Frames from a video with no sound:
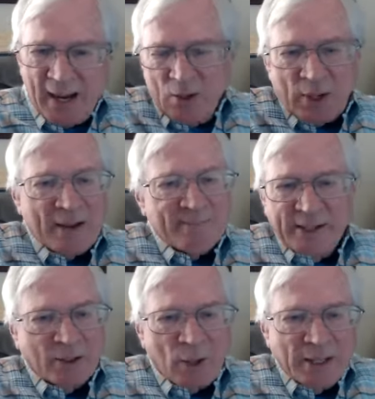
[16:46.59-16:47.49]
I don't have
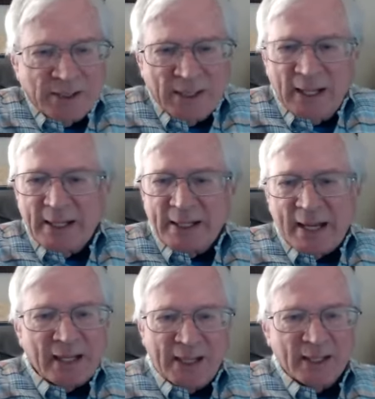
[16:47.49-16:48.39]
any right to get any.
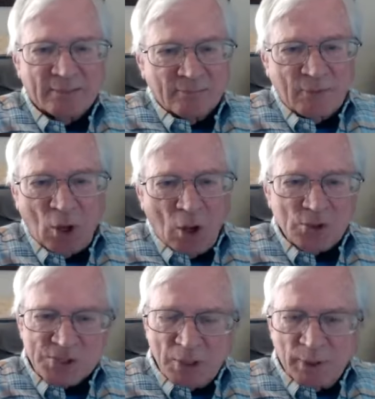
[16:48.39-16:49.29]
I can't
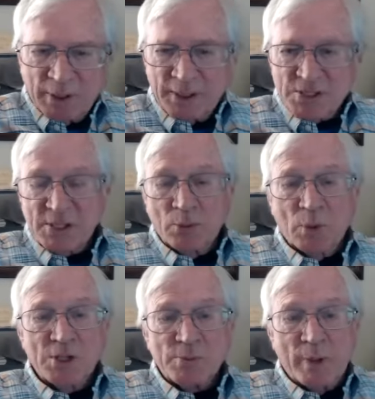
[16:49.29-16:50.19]
call somebody and say,
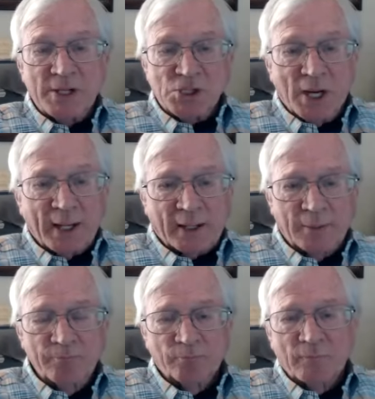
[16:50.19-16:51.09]
where's my check
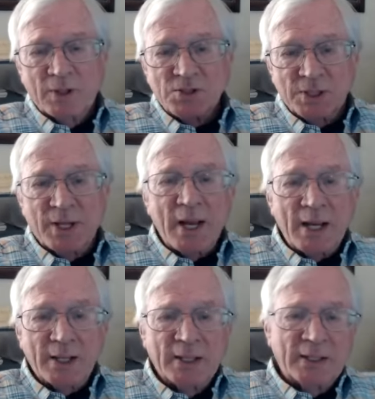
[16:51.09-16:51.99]

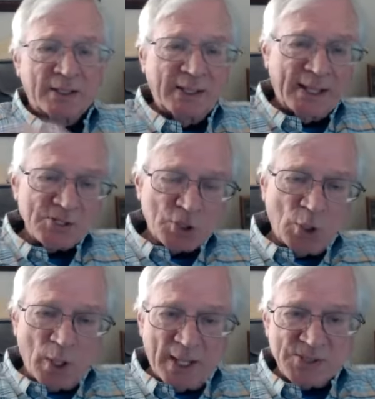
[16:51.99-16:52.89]
today? The
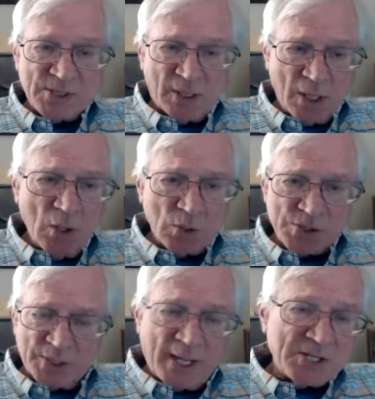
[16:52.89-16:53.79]
escrow has to
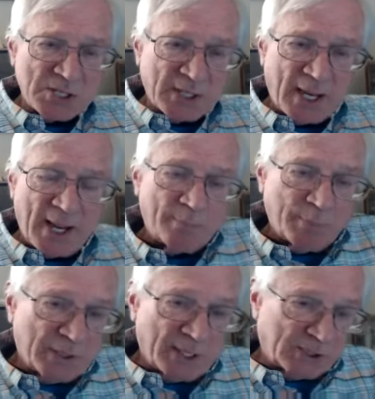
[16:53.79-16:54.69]
close, and that's going to
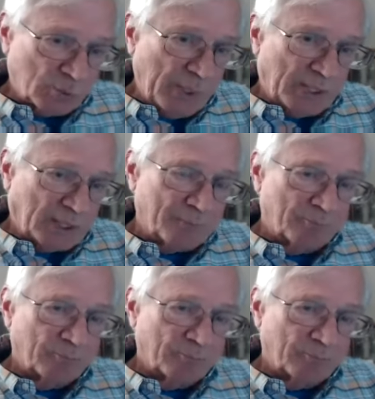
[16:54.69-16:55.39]
happen next week.